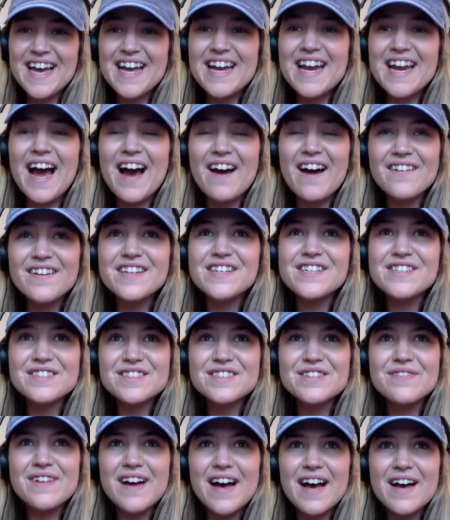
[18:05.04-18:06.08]
And how did you
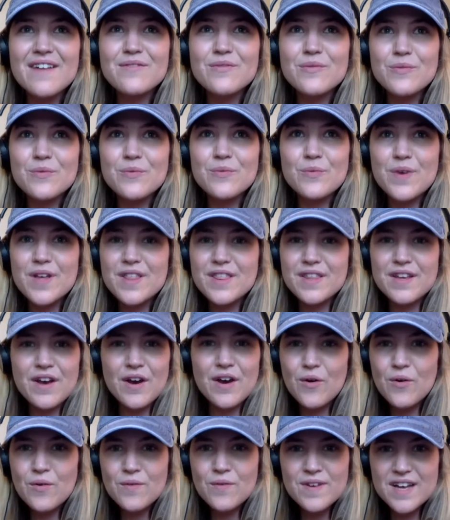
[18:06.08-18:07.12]
survive with
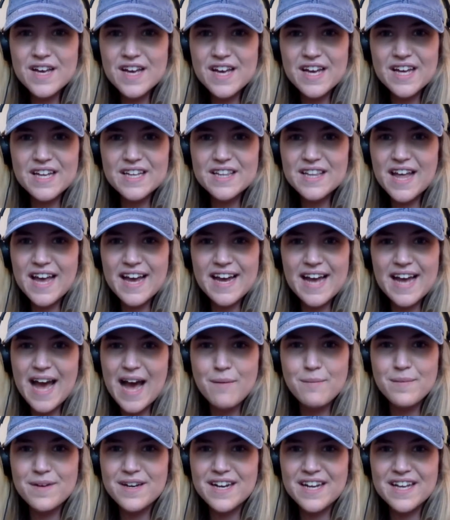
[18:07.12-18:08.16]
COVID like
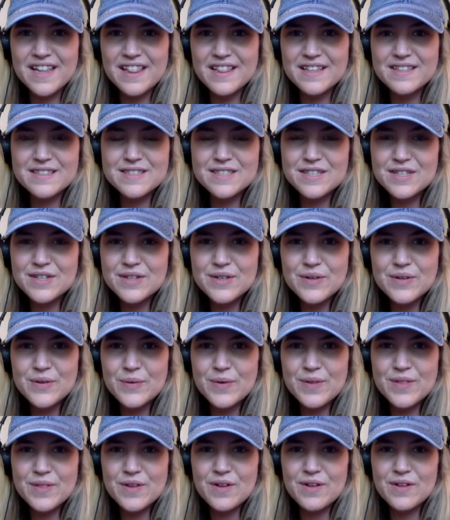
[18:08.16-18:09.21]
happening too
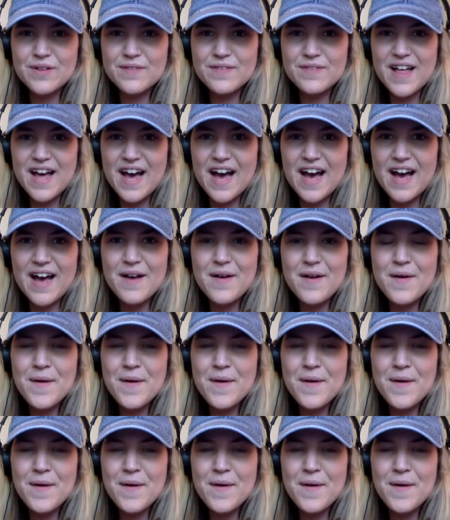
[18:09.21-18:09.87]
with all of that?